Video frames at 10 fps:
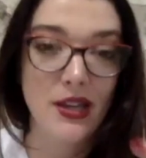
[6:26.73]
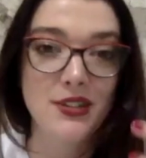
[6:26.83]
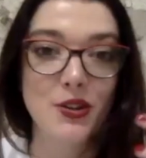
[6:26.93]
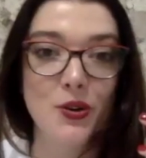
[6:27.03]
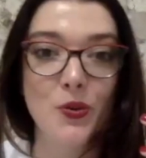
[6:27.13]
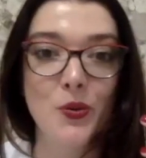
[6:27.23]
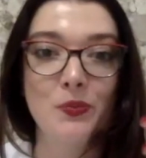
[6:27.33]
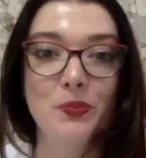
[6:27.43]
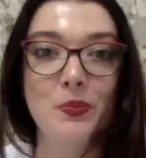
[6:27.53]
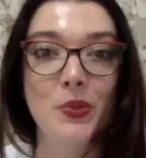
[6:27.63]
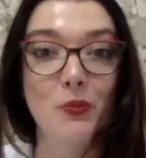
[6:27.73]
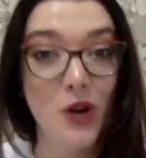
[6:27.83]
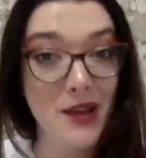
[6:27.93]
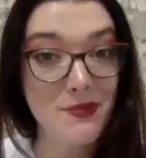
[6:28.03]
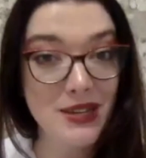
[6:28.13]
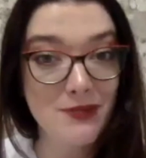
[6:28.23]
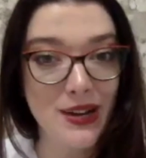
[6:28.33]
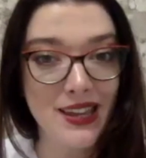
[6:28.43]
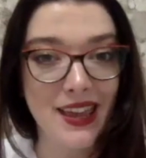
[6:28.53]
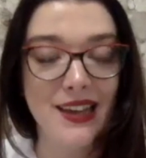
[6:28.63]
So what I mean by
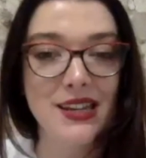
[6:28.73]
that